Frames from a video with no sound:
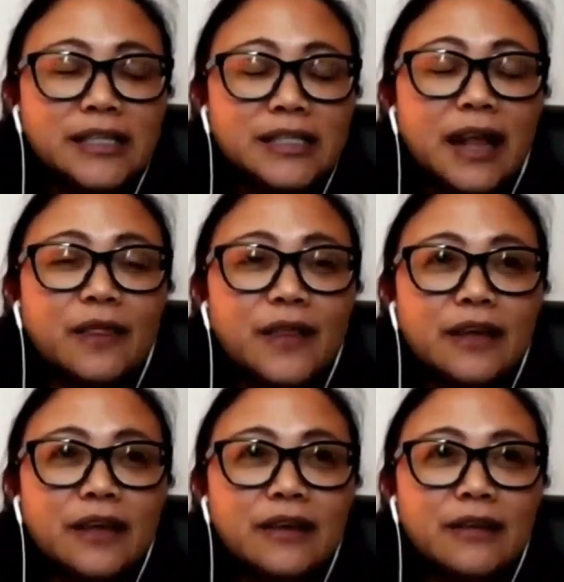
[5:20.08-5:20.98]
tell
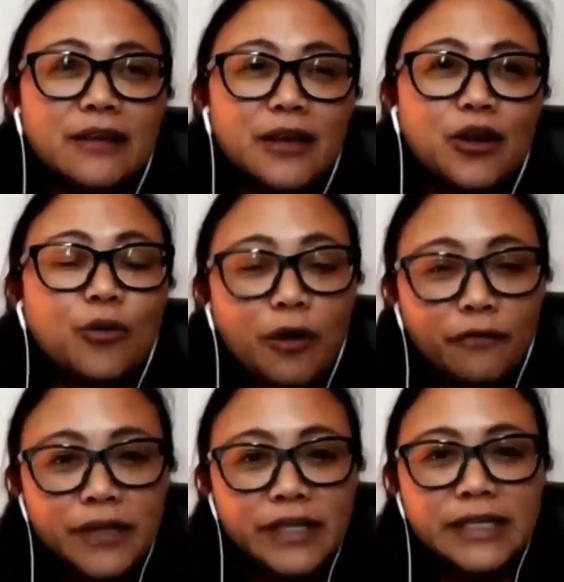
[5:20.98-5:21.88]
the home
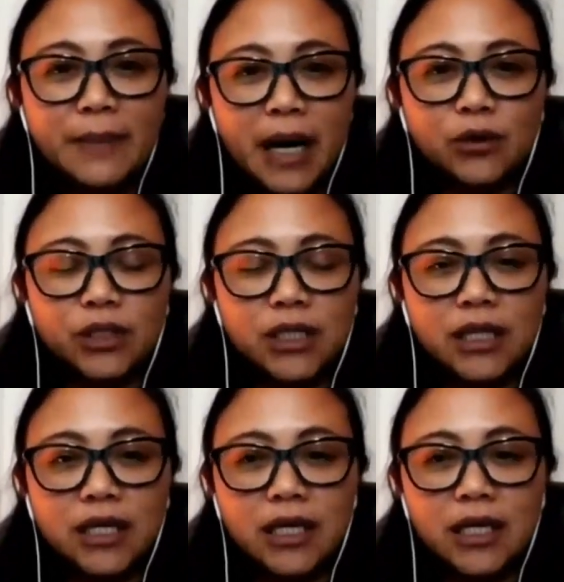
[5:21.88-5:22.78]
office about
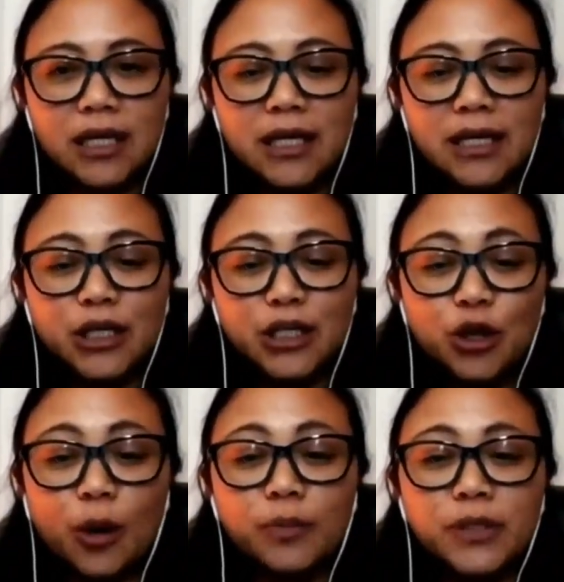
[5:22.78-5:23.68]
the
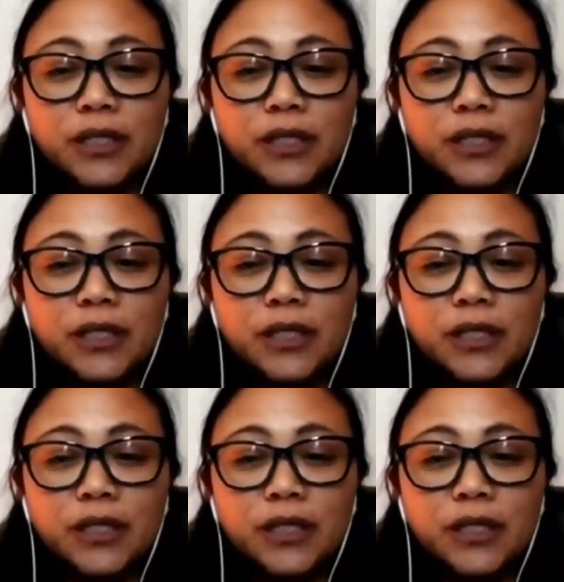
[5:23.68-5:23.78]
jobs,